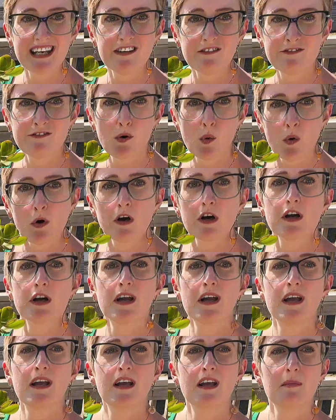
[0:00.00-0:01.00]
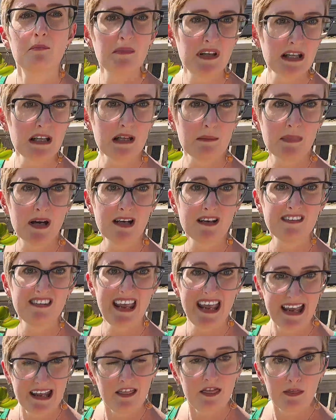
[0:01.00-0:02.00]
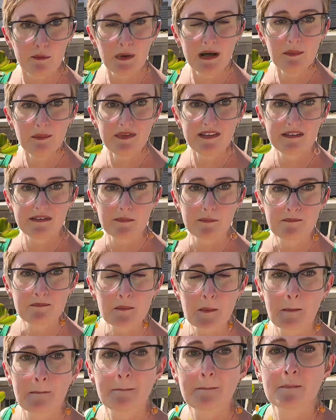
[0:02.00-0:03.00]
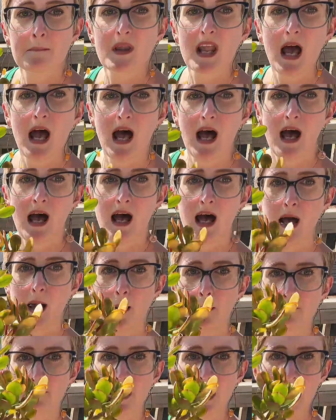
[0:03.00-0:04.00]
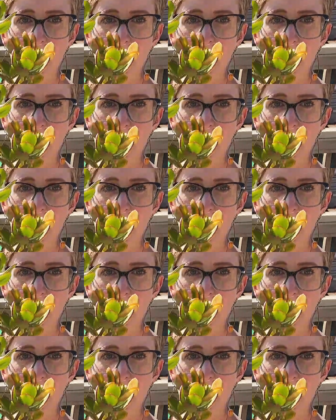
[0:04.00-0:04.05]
for mealybugs and thrips. But